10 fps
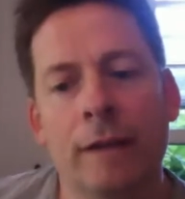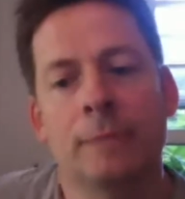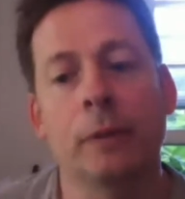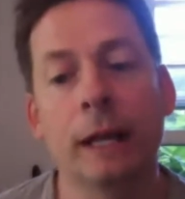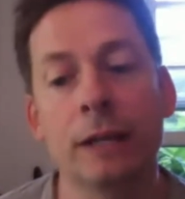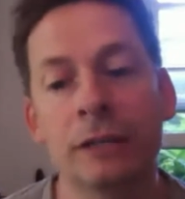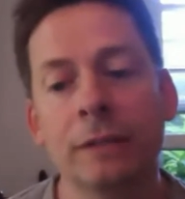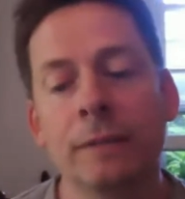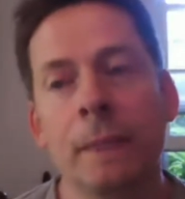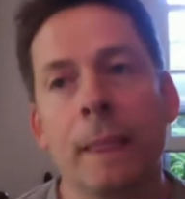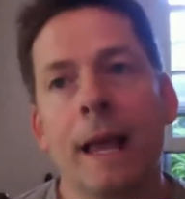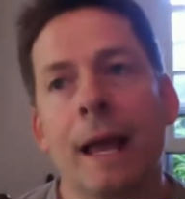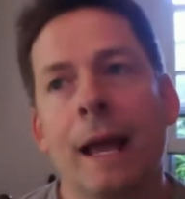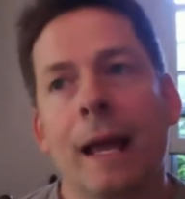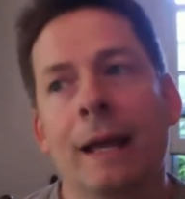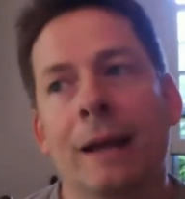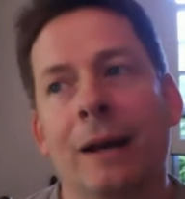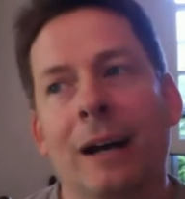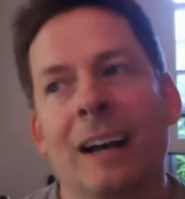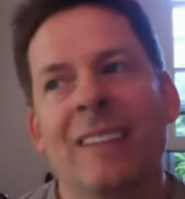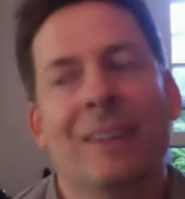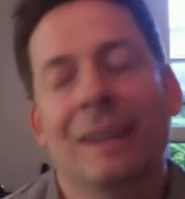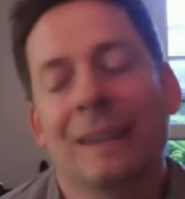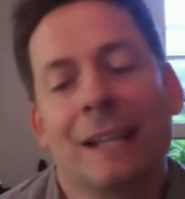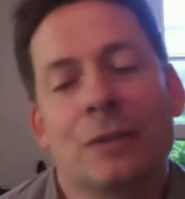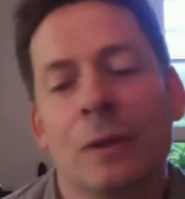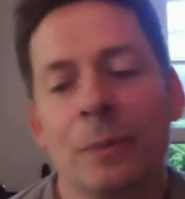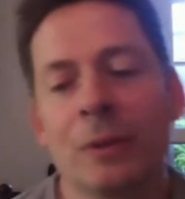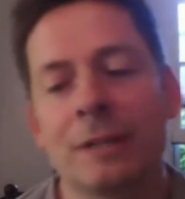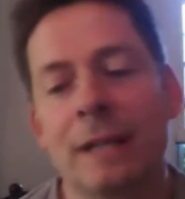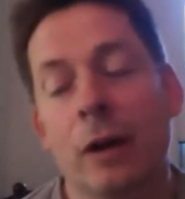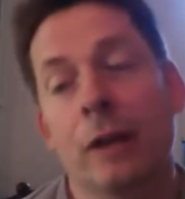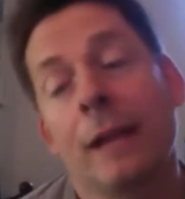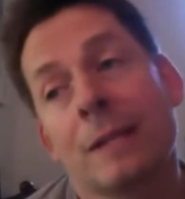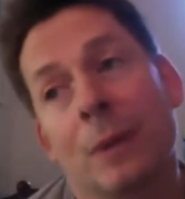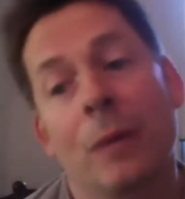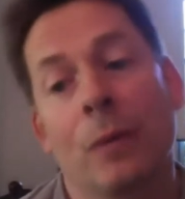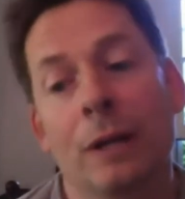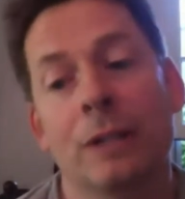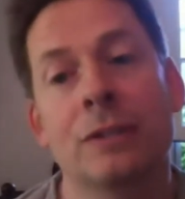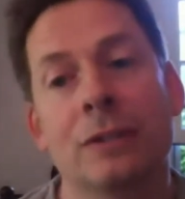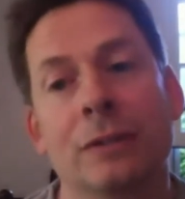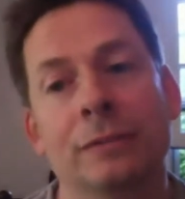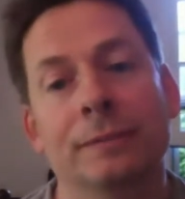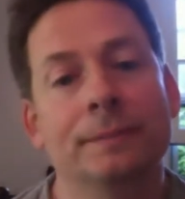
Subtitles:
explanation? And I feel like that's creepier and scarier, and that's what I wanted to do.